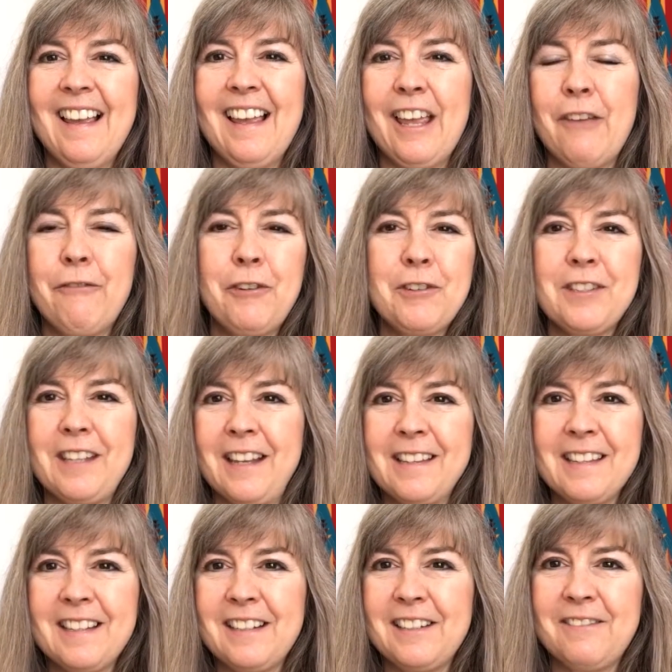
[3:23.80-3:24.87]
If you're
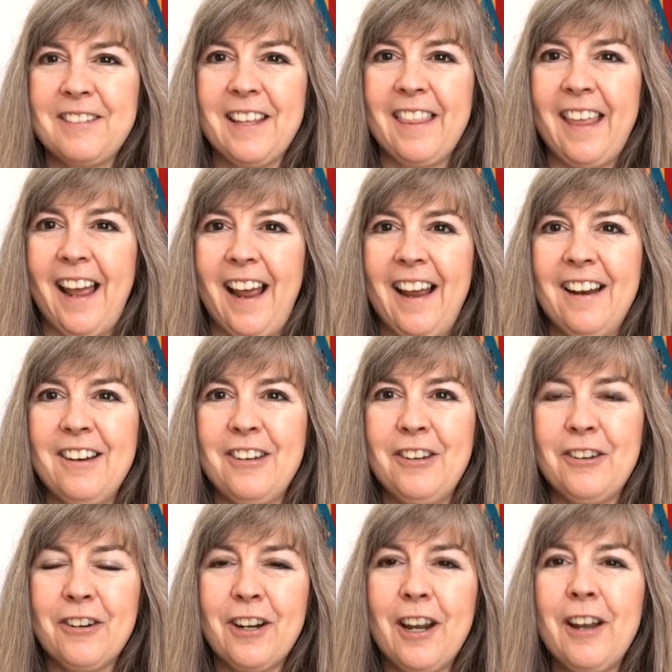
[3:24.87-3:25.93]
sensitive to that,
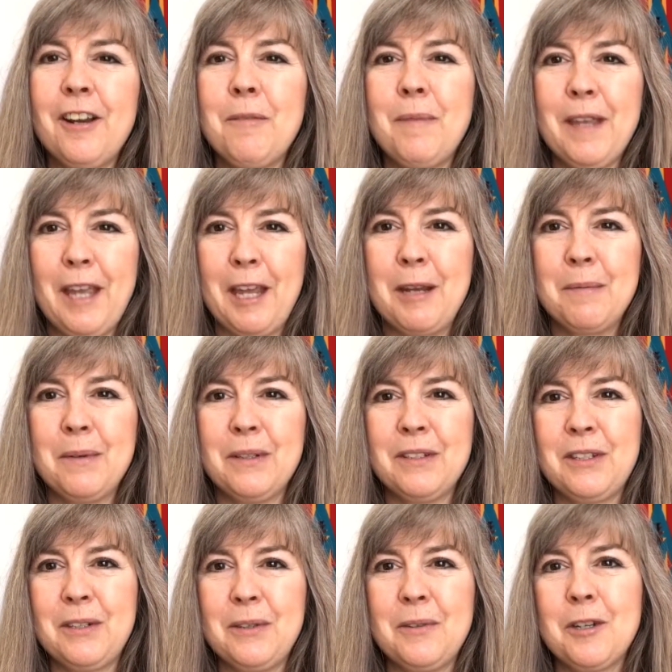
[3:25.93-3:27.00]
you're going to be able
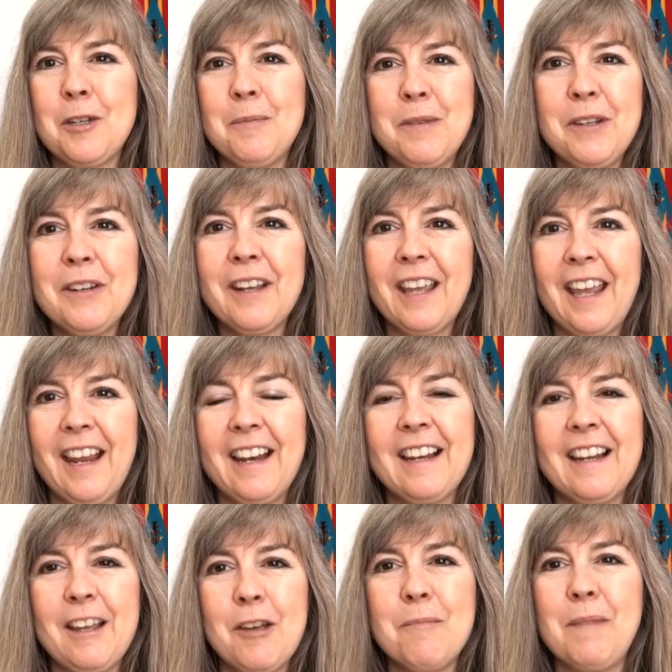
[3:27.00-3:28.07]
to communicate
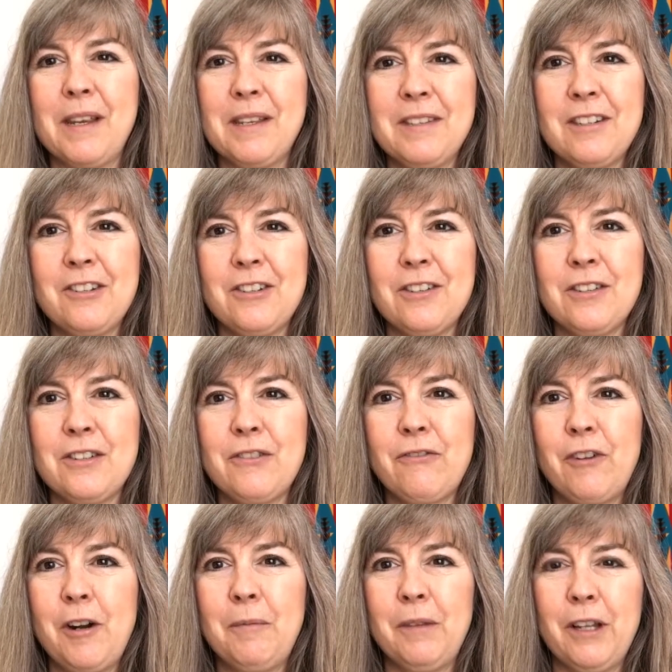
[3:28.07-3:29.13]
and get messages
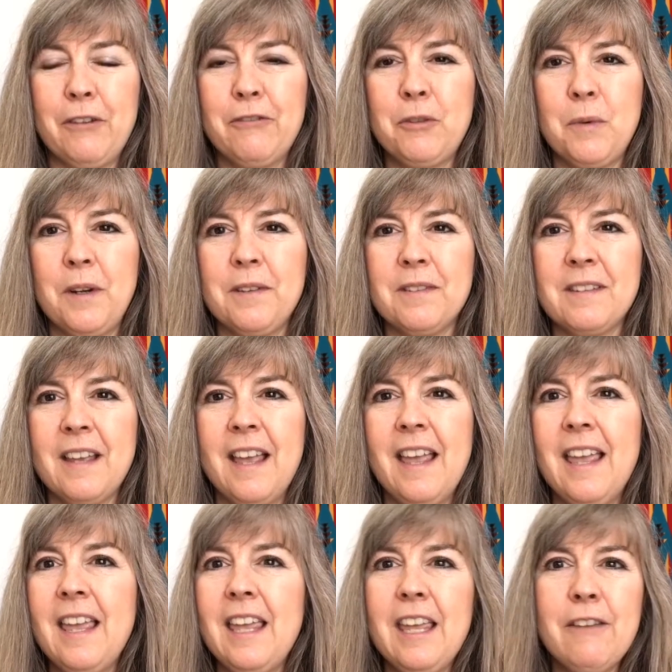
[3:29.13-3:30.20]
from loved ones,
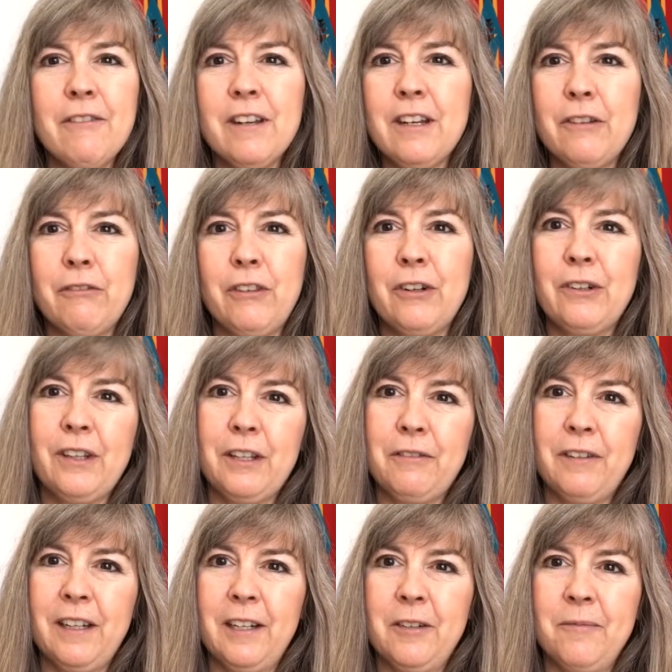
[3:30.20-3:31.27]
even if they're
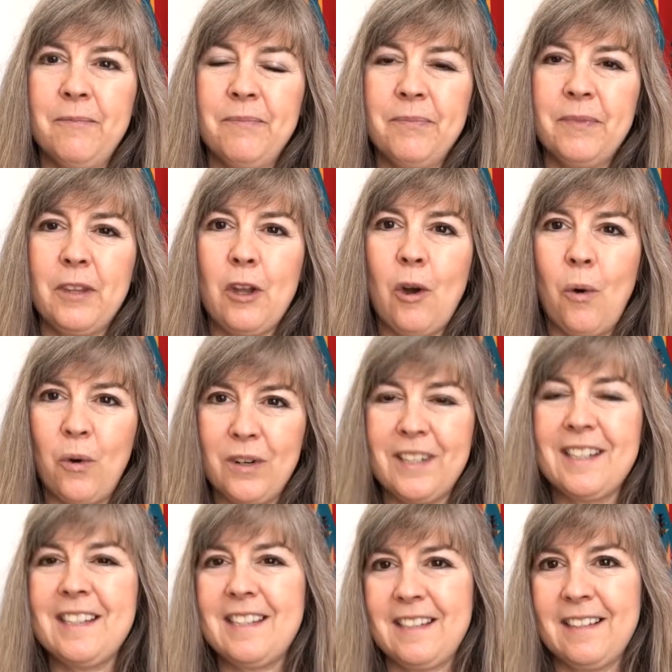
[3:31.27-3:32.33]
living or
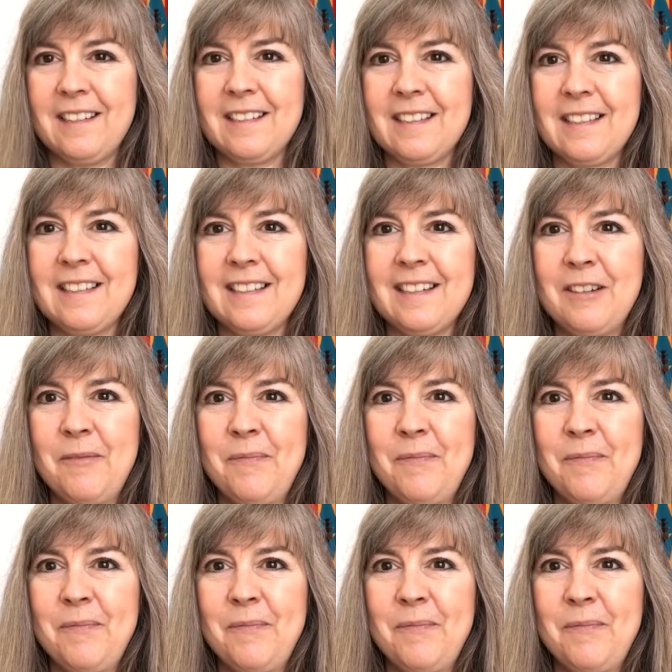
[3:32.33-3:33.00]
deceased.